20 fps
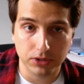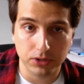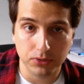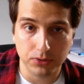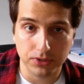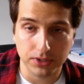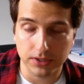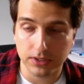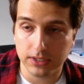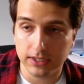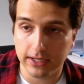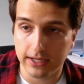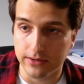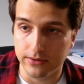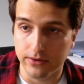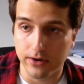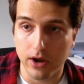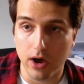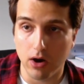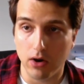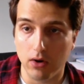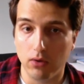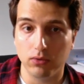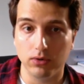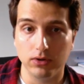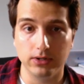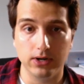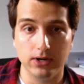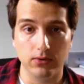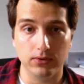succeed? No,
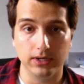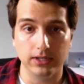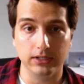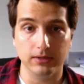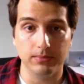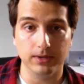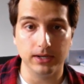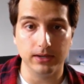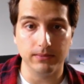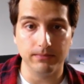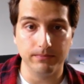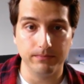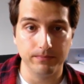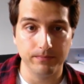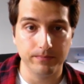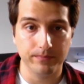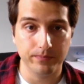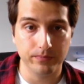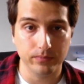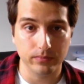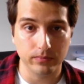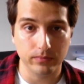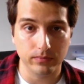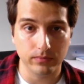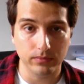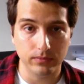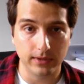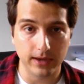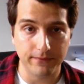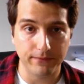you don't need to be.
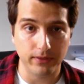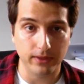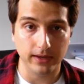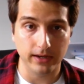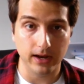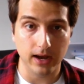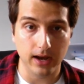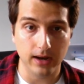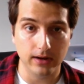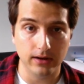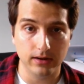Definitely not.